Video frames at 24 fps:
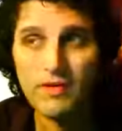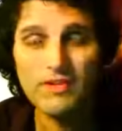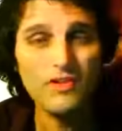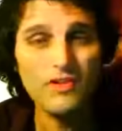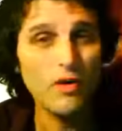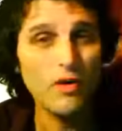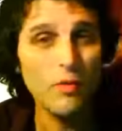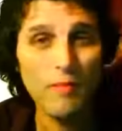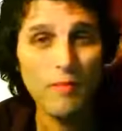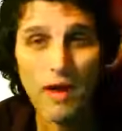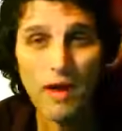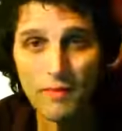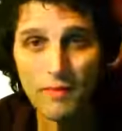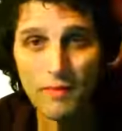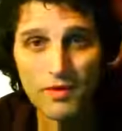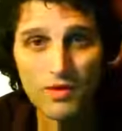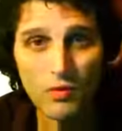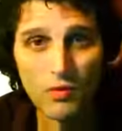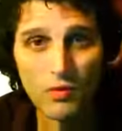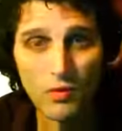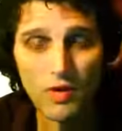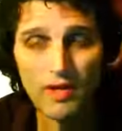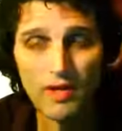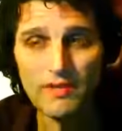President
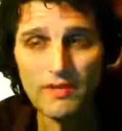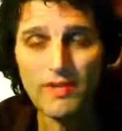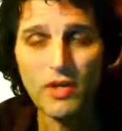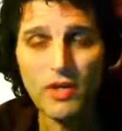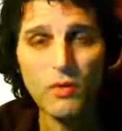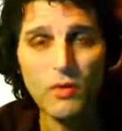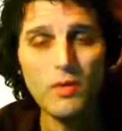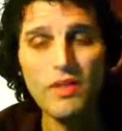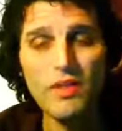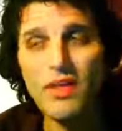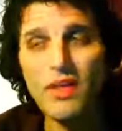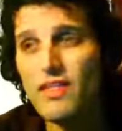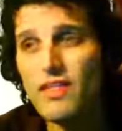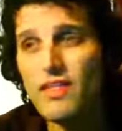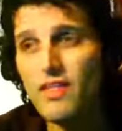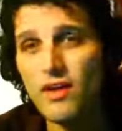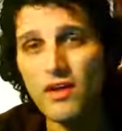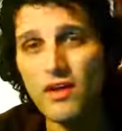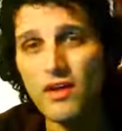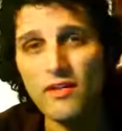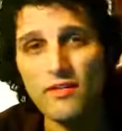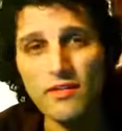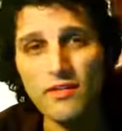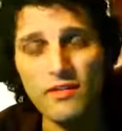Obama doesn't want to deal with
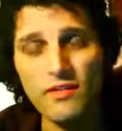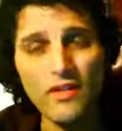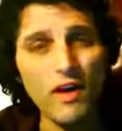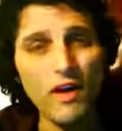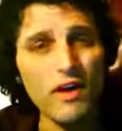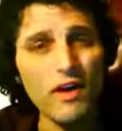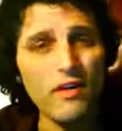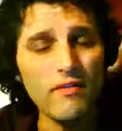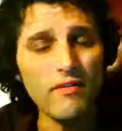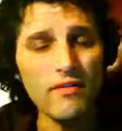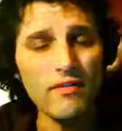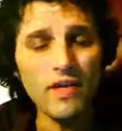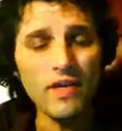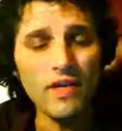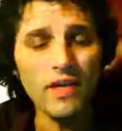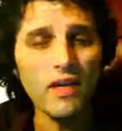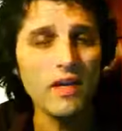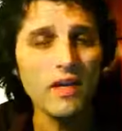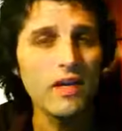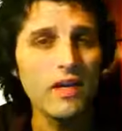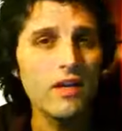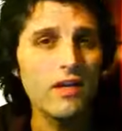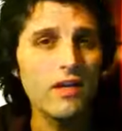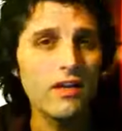it. None of
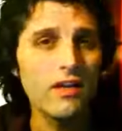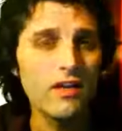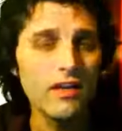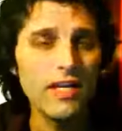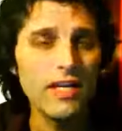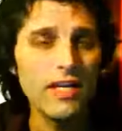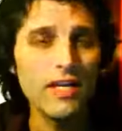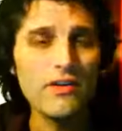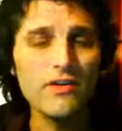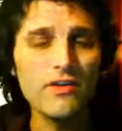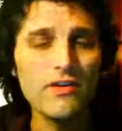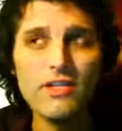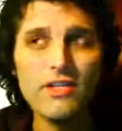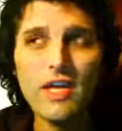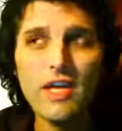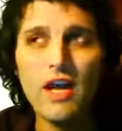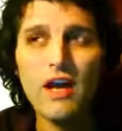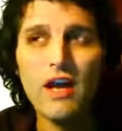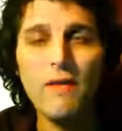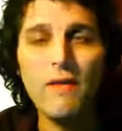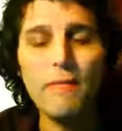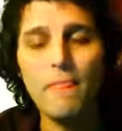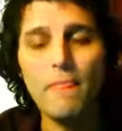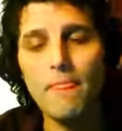the
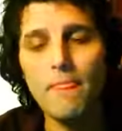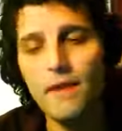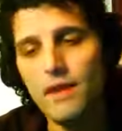leaders